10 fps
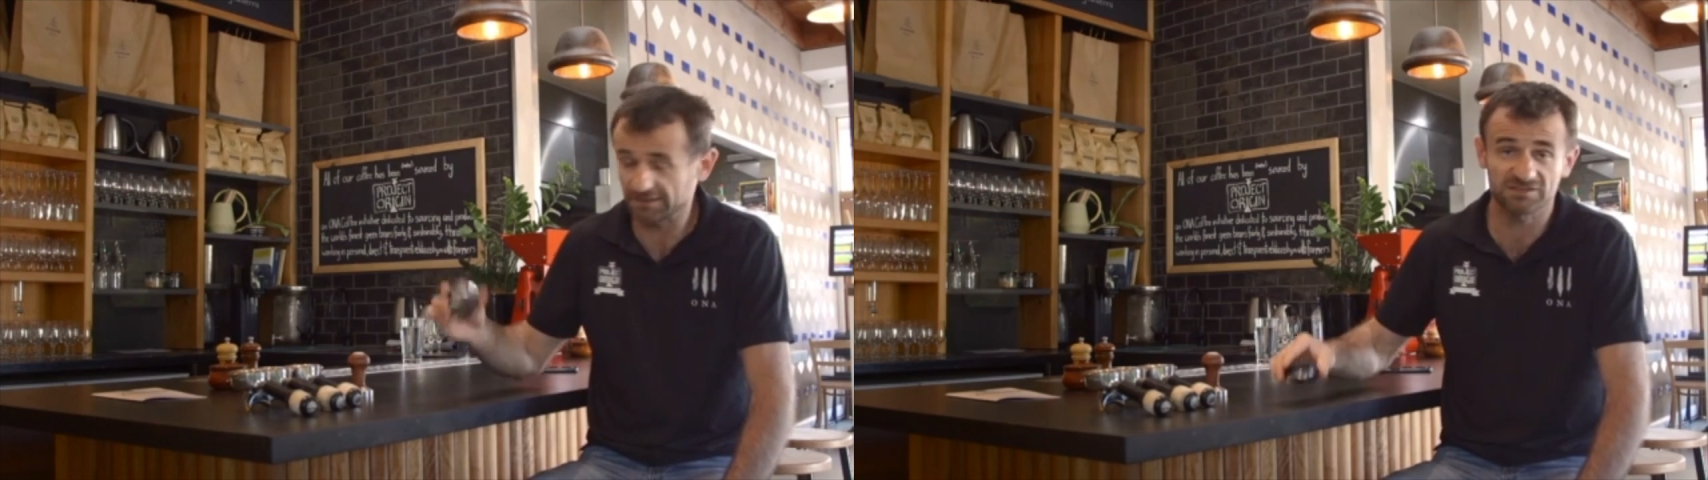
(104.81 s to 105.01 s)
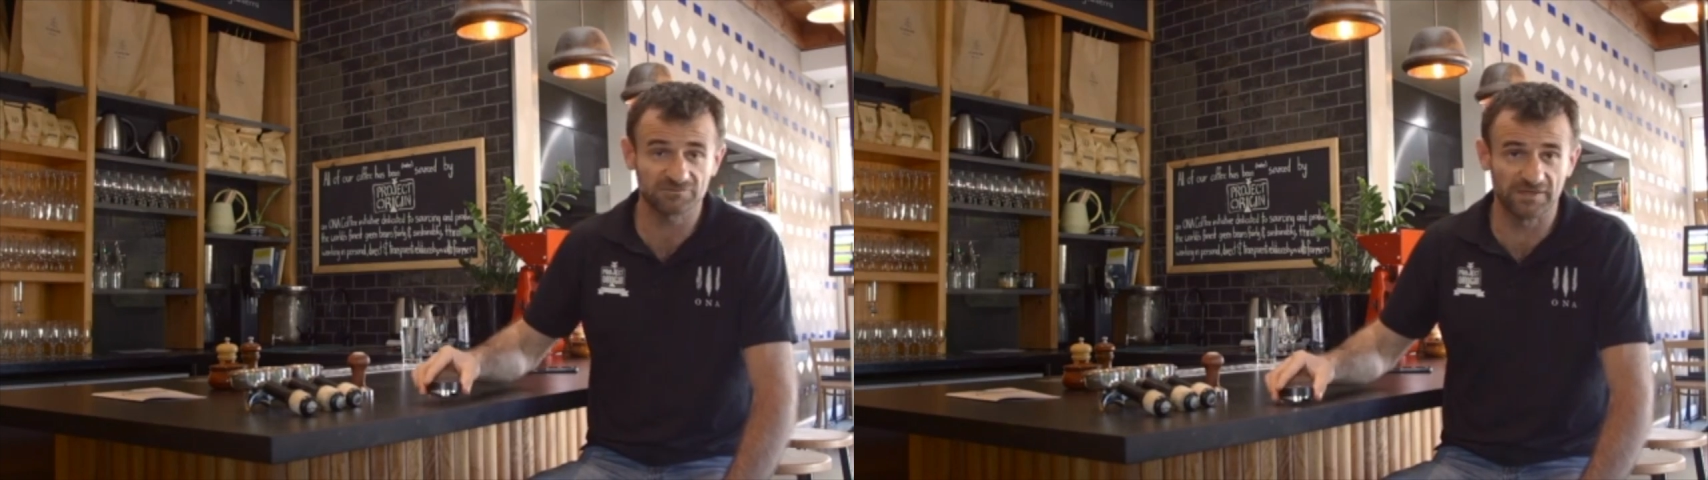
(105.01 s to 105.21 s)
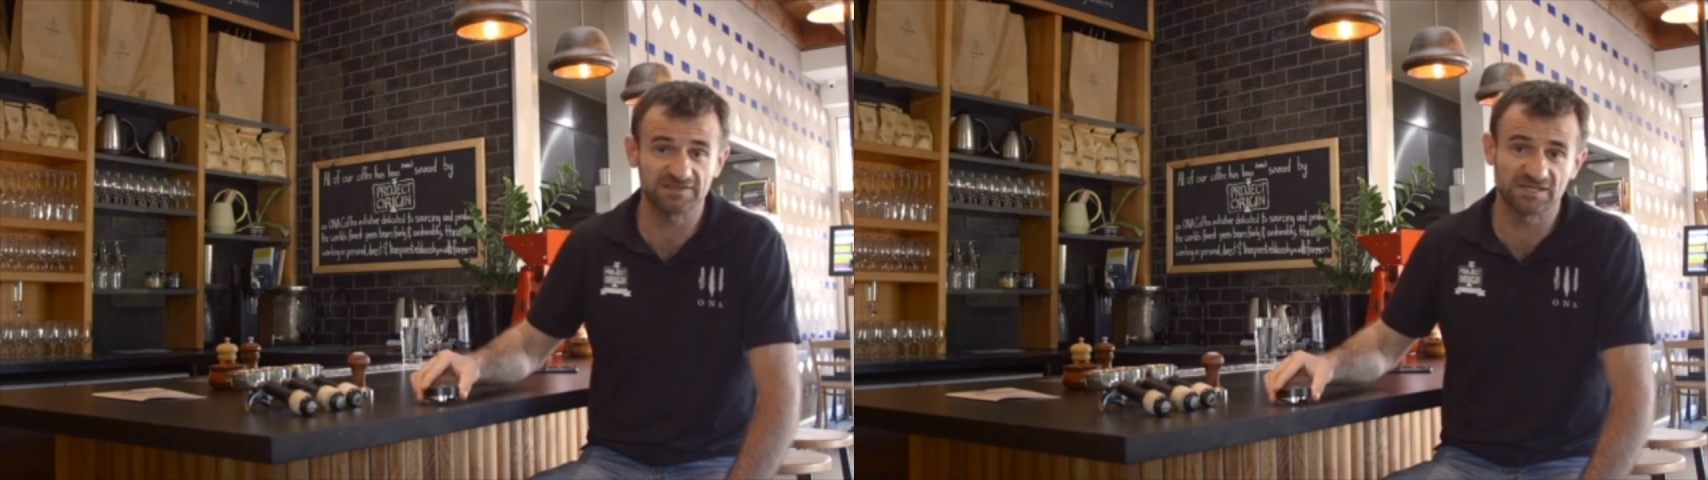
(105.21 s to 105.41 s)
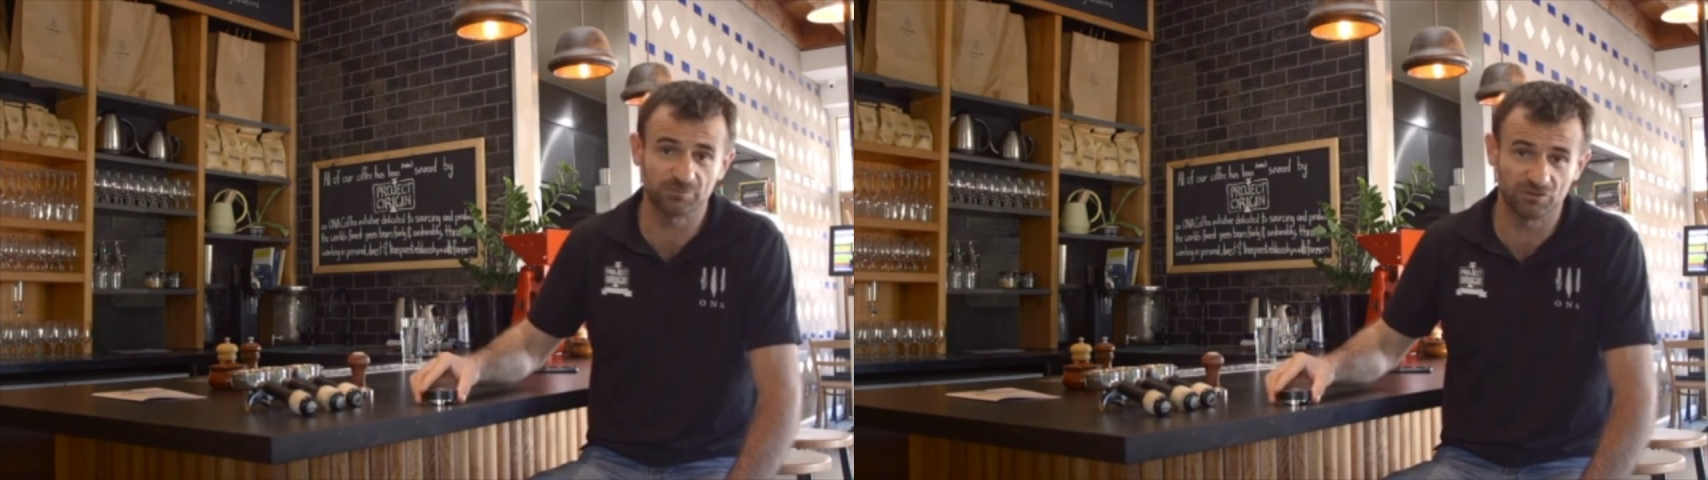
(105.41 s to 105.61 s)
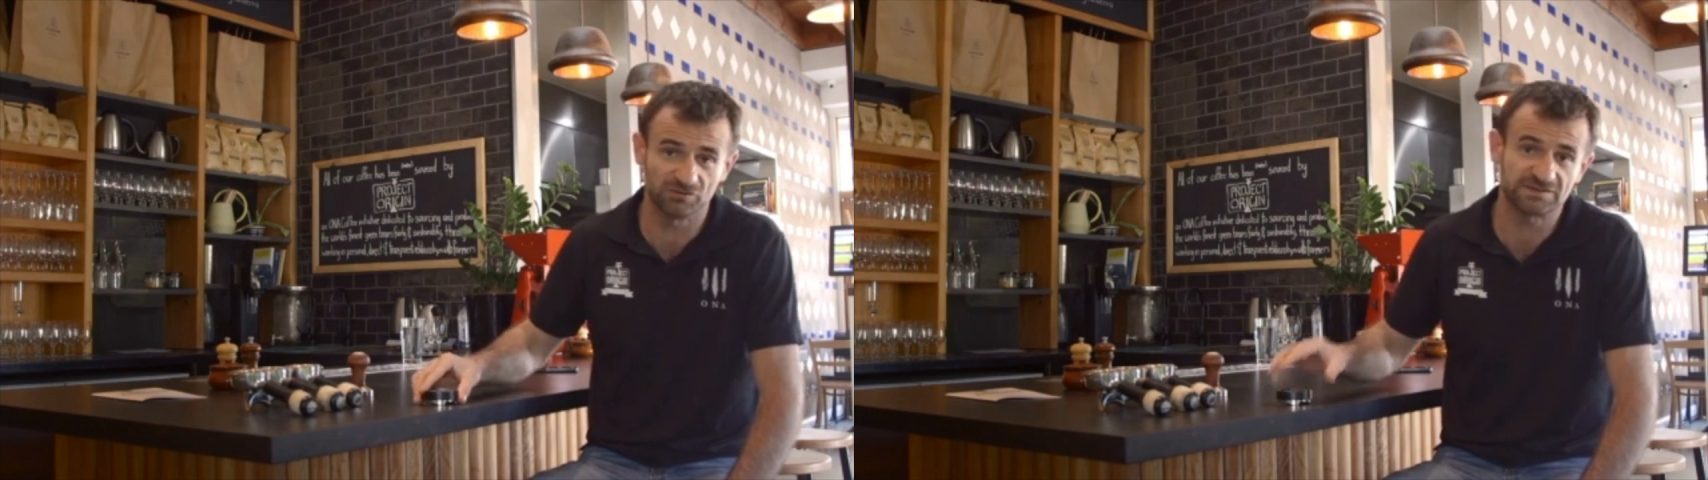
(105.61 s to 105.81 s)
guess, one step
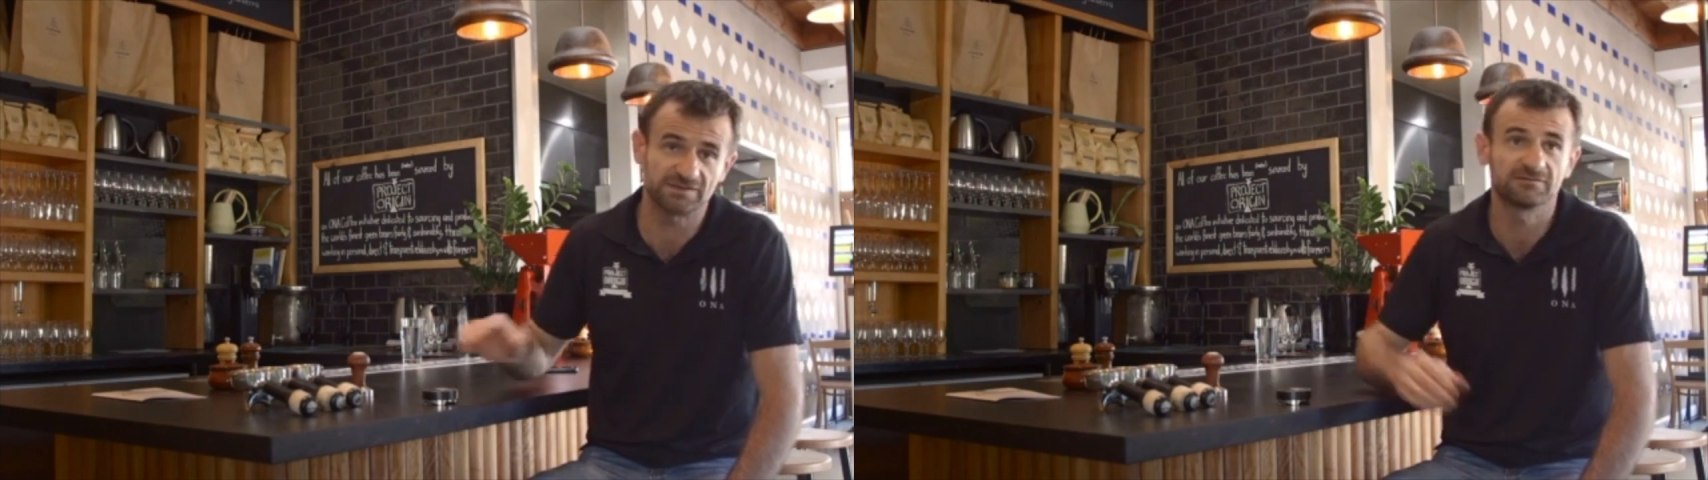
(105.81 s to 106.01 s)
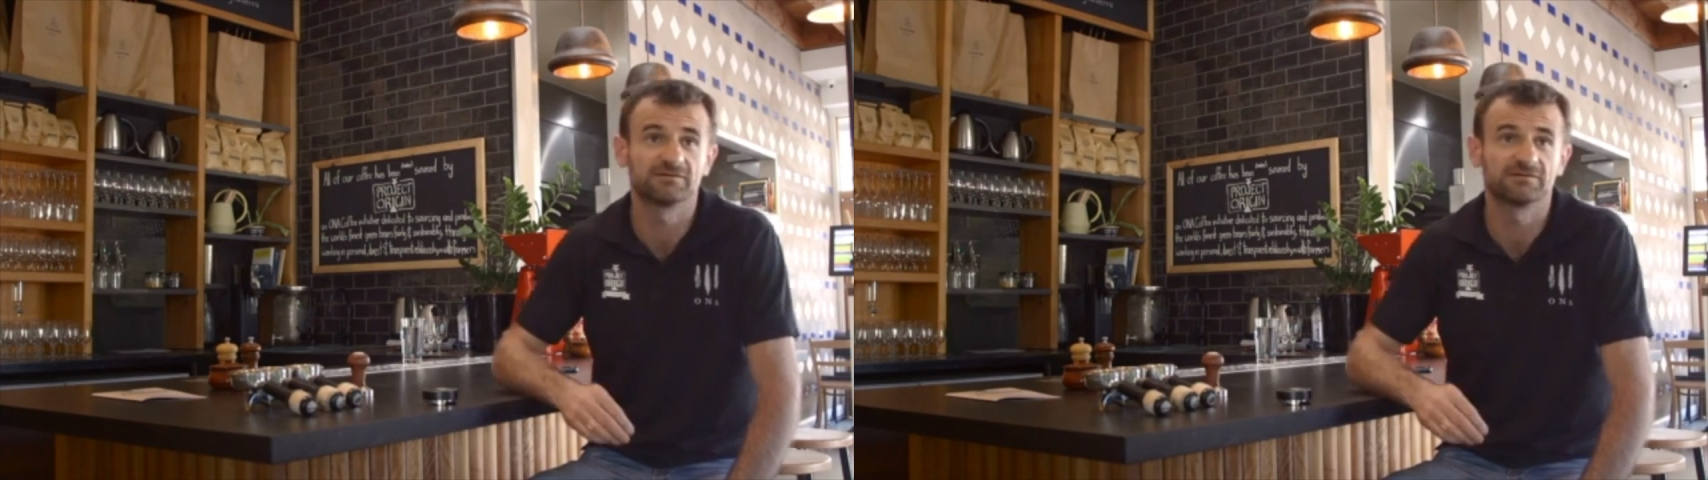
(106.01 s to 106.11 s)
closer